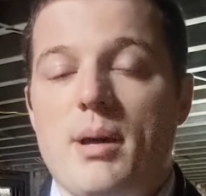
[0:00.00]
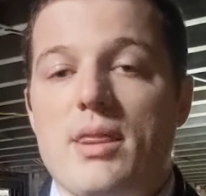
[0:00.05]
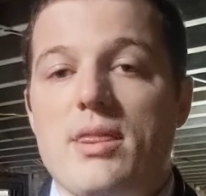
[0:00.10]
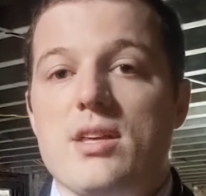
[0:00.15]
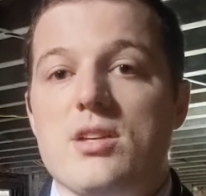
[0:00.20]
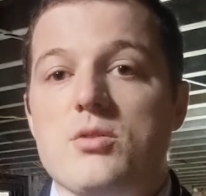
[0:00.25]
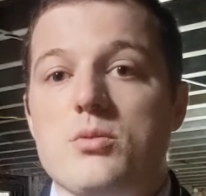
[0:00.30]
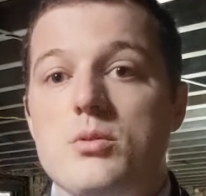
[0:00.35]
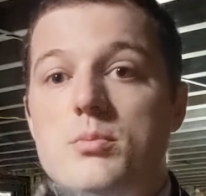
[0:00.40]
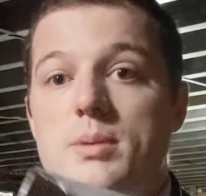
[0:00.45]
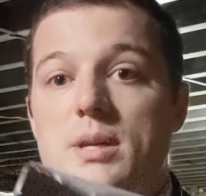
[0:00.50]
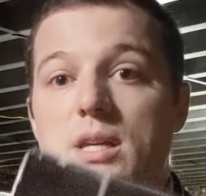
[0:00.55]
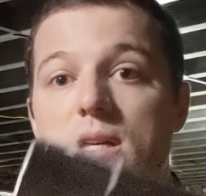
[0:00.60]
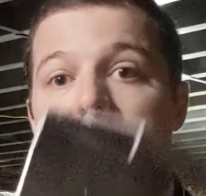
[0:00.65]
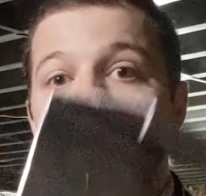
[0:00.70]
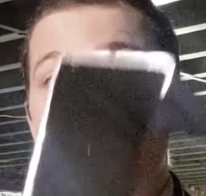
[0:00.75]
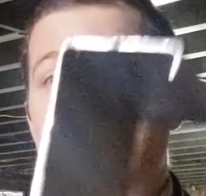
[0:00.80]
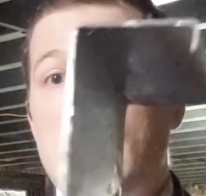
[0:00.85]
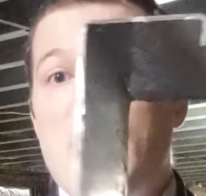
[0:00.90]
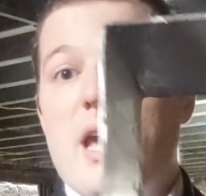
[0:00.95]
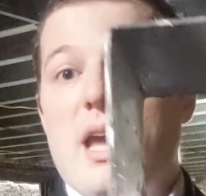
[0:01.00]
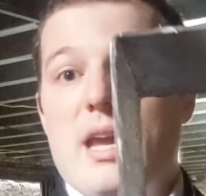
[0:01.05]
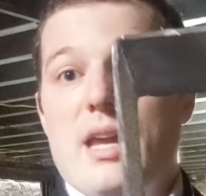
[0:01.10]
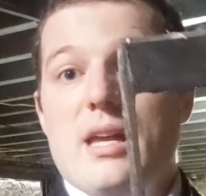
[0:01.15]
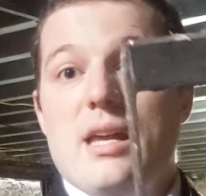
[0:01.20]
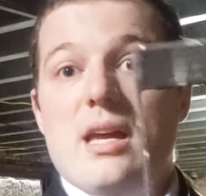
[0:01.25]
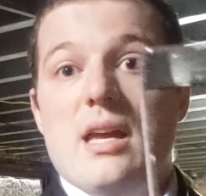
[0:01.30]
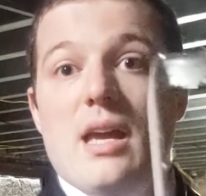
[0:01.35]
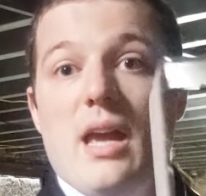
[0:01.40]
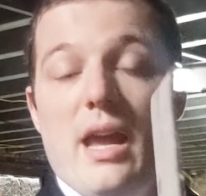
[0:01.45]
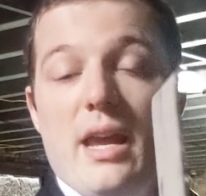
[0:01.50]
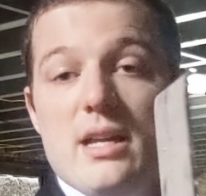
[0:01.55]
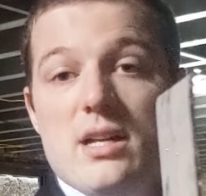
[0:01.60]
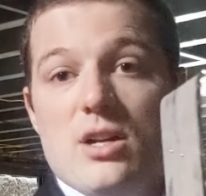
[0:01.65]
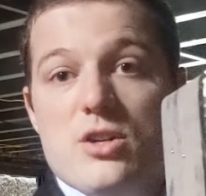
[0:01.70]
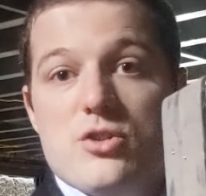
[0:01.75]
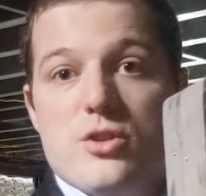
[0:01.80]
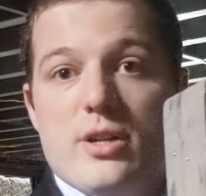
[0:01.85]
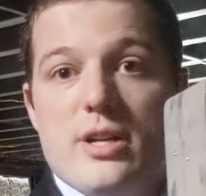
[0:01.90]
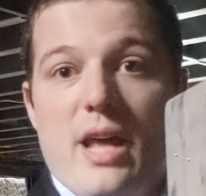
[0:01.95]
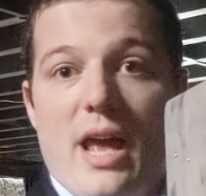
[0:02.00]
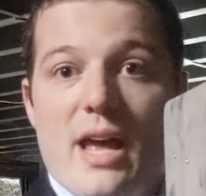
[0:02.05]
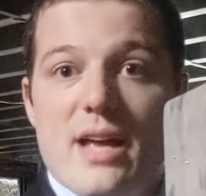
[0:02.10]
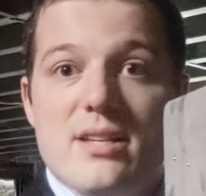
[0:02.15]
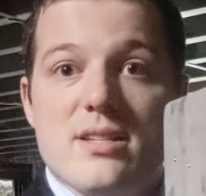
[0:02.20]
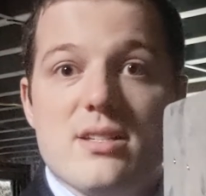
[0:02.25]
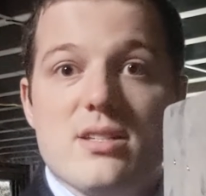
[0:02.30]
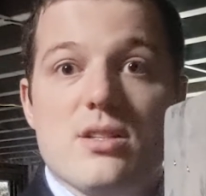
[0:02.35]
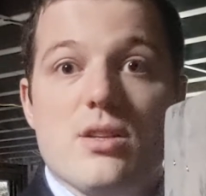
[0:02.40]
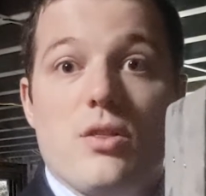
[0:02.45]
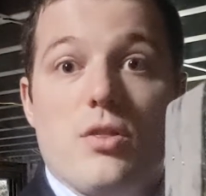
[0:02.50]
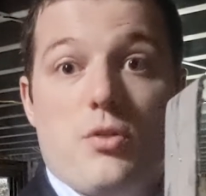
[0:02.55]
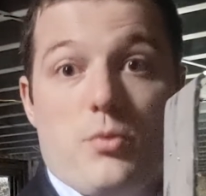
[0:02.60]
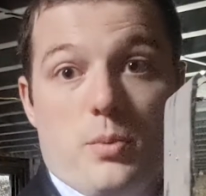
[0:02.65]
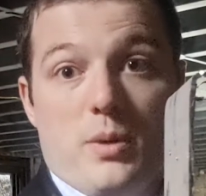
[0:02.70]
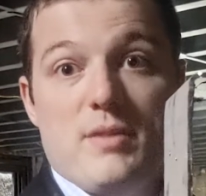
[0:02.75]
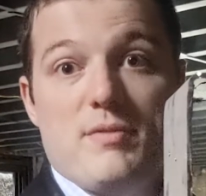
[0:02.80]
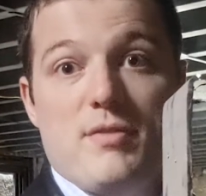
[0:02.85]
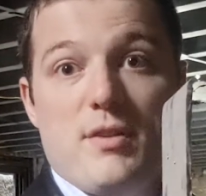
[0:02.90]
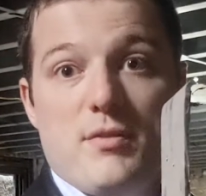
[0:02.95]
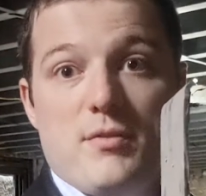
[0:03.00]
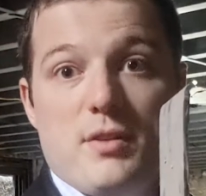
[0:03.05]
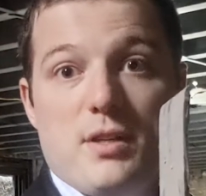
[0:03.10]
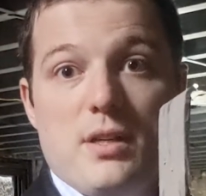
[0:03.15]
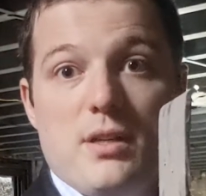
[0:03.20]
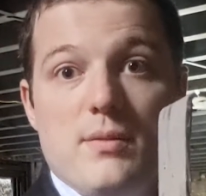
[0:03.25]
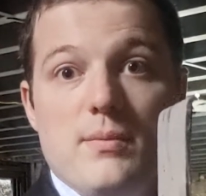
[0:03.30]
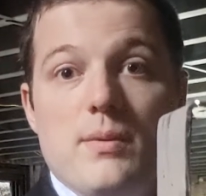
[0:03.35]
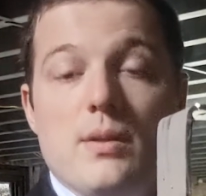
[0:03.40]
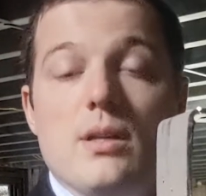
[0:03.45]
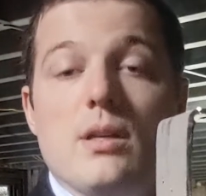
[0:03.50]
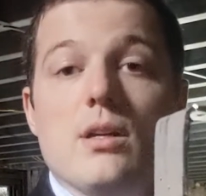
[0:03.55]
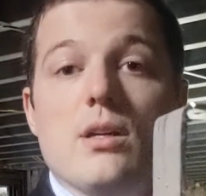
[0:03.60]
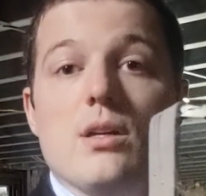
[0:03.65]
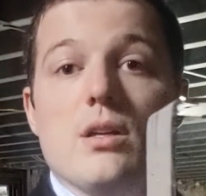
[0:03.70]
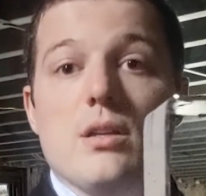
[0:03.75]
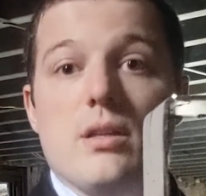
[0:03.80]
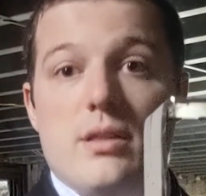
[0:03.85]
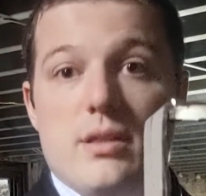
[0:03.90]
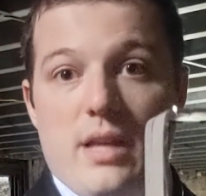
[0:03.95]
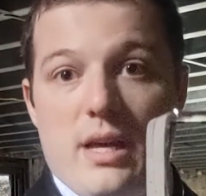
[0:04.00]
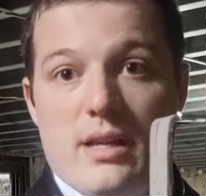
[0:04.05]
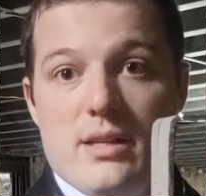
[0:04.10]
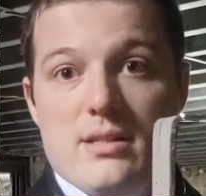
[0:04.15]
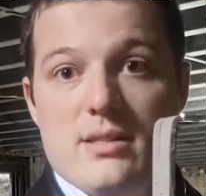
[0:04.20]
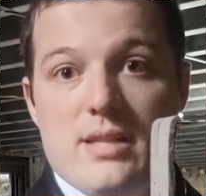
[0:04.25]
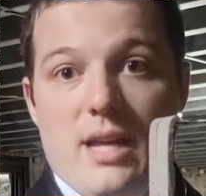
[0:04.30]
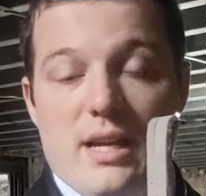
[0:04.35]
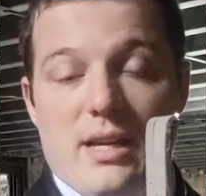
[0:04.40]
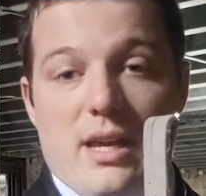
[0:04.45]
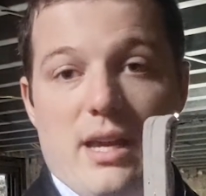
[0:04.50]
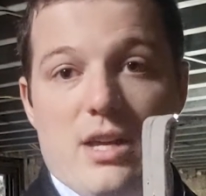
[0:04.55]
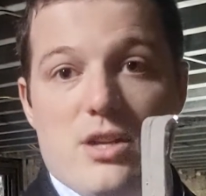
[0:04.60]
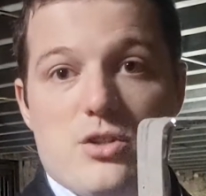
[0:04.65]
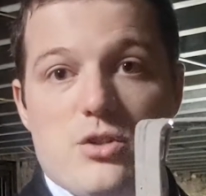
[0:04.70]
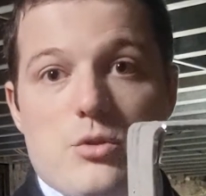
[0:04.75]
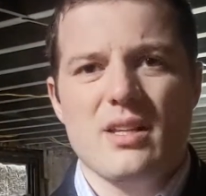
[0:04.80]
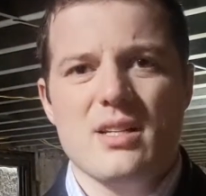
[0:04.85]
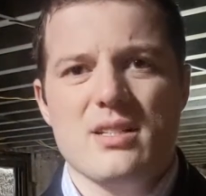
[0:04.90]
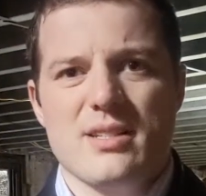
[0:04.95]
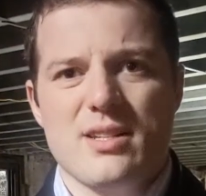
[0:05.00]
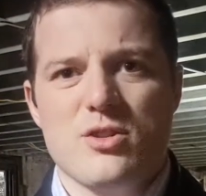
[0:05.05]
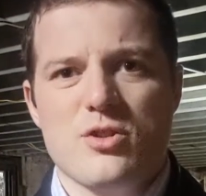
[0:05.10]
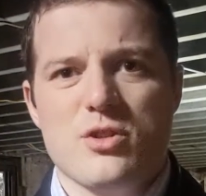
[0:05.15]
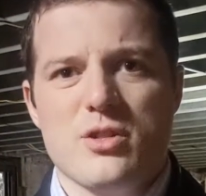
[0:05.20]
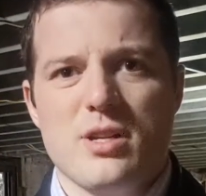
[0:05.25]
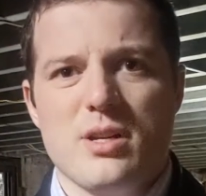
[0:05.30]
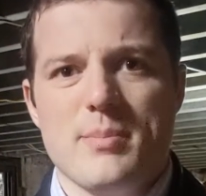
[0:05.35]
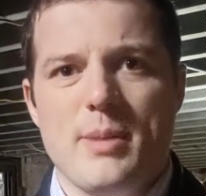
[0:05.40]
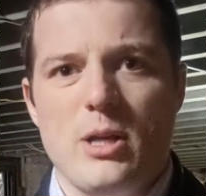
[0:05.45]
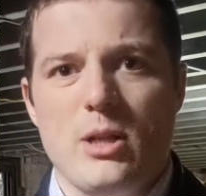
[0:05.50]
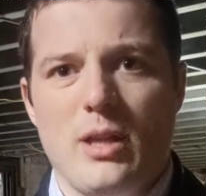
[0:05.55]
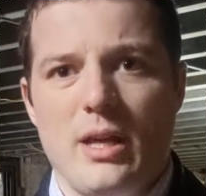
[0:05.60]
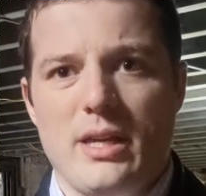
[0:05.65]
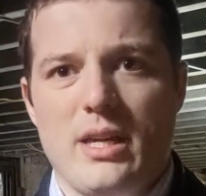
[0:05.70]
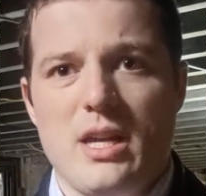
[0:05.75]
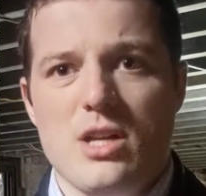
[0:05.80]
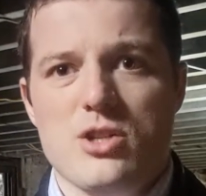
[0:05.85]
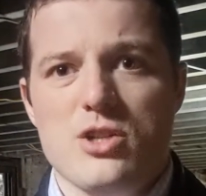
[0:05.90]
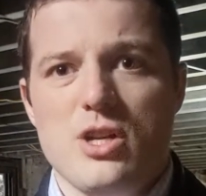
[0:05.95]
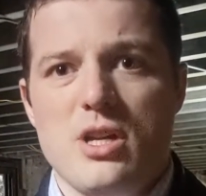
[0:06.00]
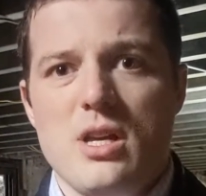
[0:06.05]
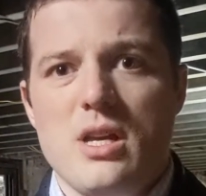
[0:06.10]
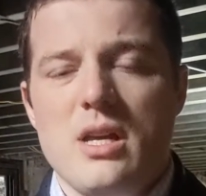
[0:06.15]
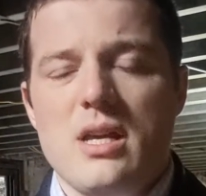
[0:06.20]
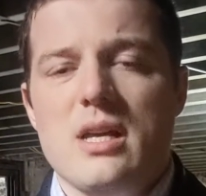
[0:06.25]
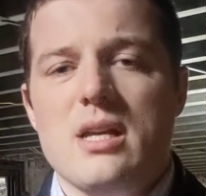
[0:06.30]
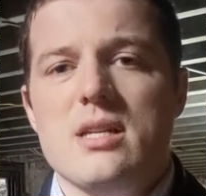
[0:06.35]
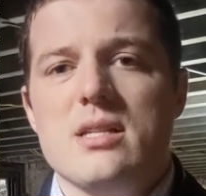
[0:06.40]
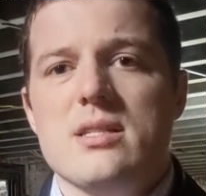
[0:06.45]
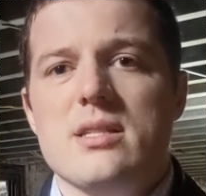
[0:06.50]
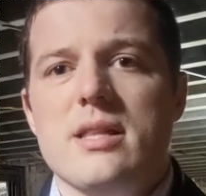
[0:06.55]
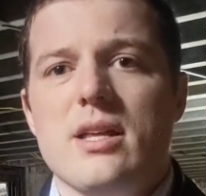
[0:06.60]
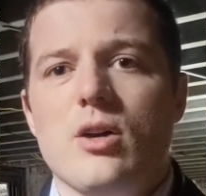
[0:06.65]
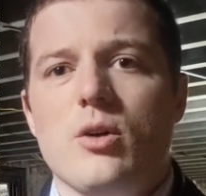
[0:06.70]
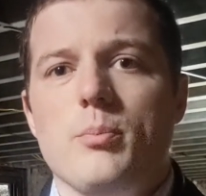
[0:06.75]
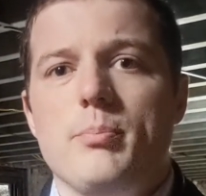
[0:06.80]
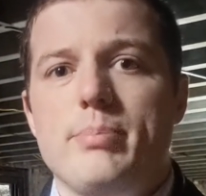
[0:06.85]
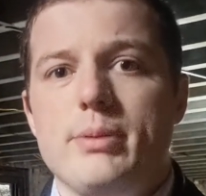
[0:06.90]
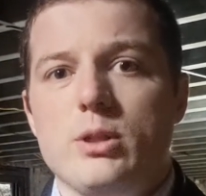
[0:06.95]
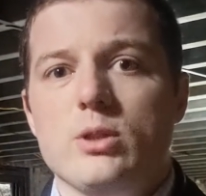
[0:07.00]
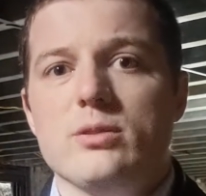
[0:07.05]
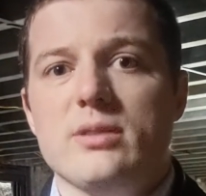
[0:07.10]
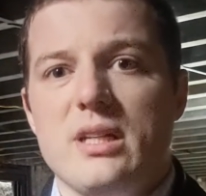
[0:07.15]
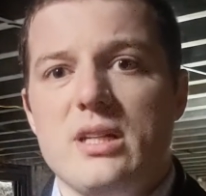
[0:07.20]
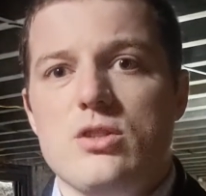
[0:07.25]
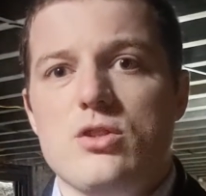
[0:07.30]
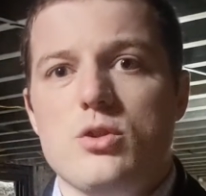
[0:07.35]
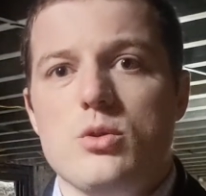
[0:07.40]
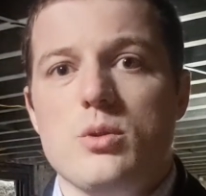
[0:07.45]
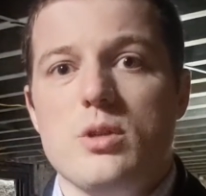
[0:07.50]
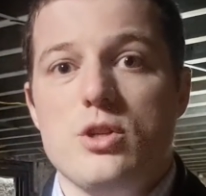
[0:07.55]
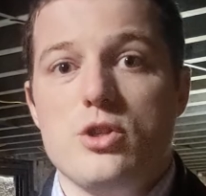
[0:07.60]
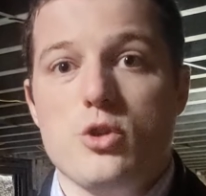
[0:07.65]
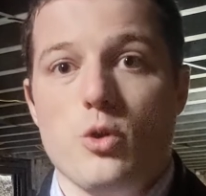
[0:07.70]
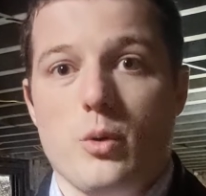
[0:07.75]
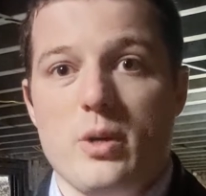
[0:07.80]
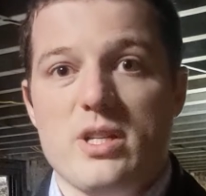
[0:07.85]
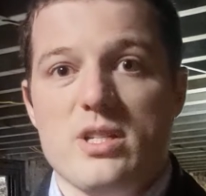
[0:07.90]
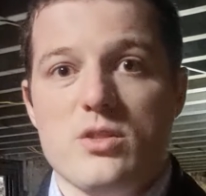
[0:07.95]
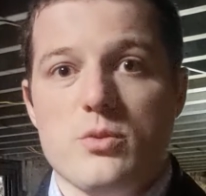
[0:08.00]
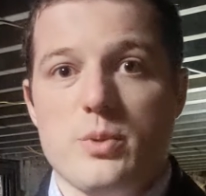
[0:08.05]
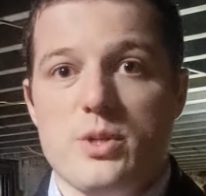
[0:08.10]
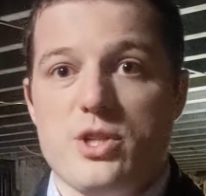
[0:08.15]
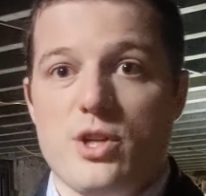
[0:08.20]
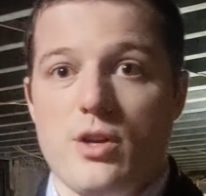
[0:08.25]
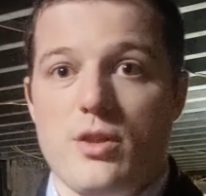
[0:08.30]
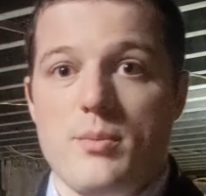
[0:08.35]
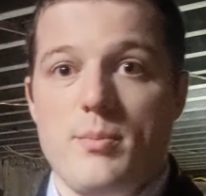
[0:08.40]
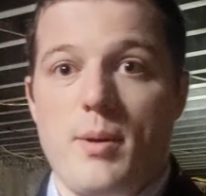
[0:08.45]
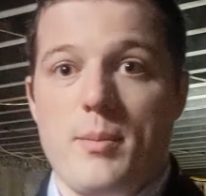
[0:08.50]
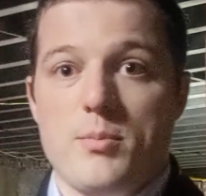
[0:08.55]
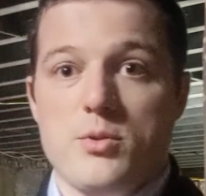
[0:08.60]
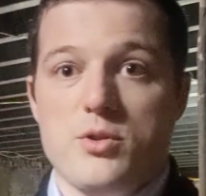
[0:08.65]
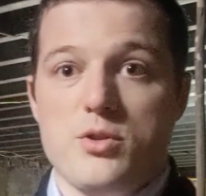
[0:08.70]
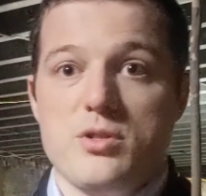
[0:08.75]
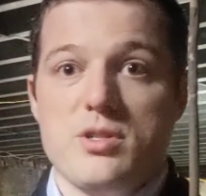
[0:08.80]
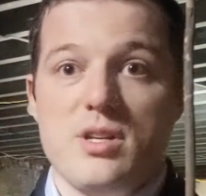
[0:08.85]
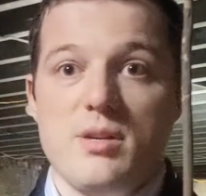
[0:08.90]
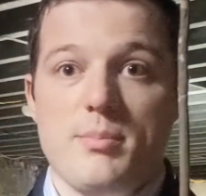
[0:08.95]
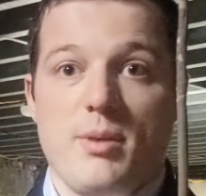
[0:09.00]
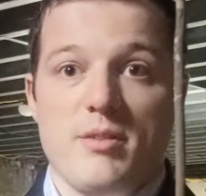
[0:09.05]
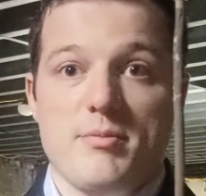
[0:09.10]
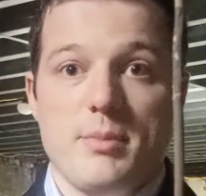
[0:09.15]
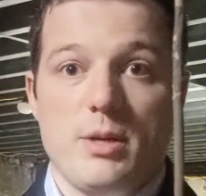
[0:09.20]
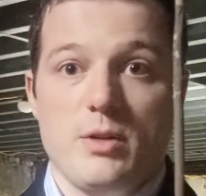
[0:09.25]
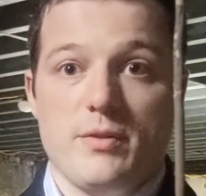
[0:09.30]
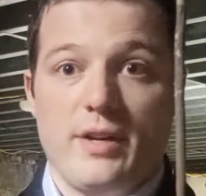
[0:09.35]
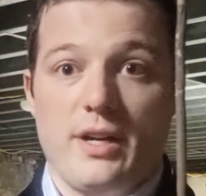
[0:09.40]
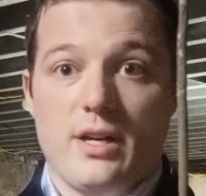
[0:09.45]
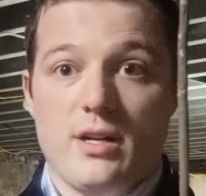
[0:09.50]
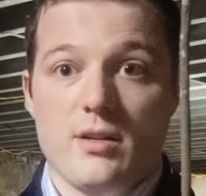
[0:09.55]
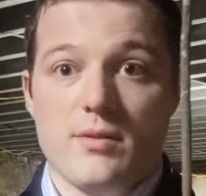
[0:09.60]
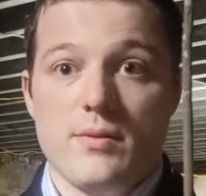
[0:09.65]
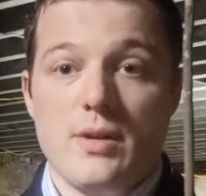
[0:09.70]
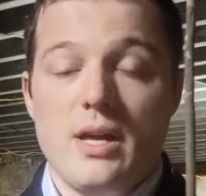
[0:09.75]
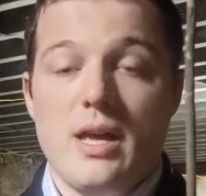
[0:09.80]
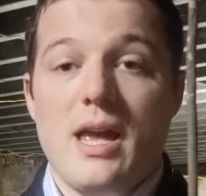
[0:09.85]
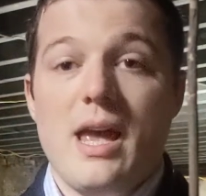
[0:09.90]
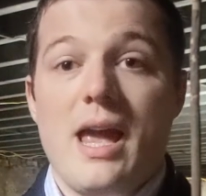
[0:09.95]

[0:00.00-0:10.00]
But this would be a 800 S350 then 10 gauge. Something that's interesting about light gauge is they'll build into the joist, which are the members you see above me over here,